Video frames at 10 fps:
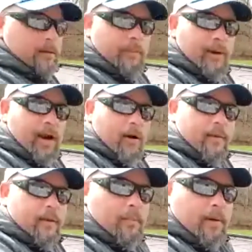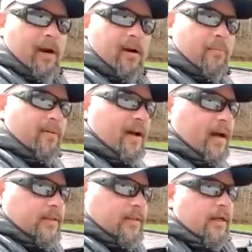power that Humminbird
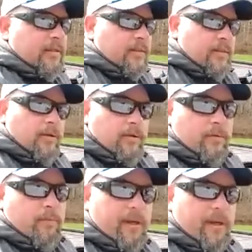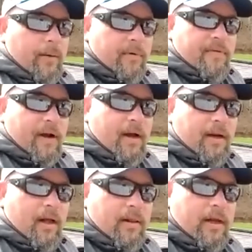provides us to be able to find
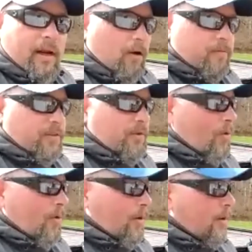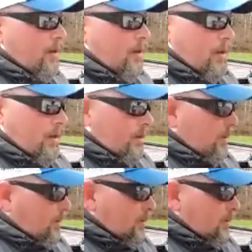all that offshore,
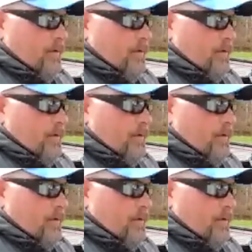the